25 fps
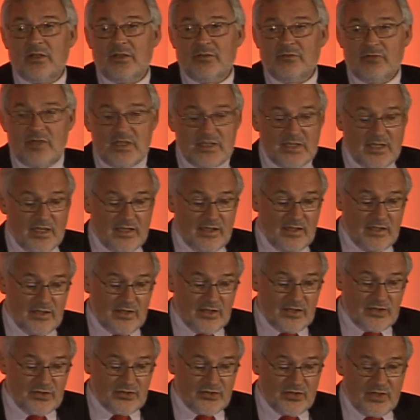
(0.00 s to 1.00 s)
retail
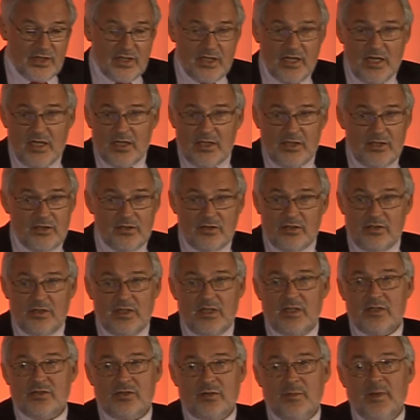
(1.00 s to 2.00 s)
industry, you can do a
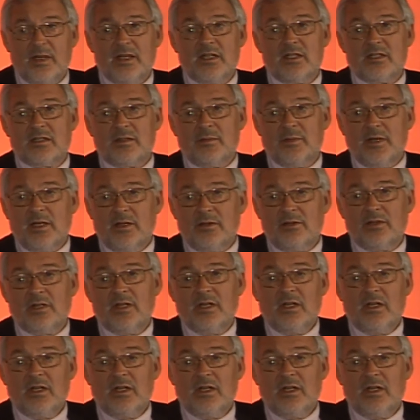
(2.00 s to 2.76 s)
tremendous amount.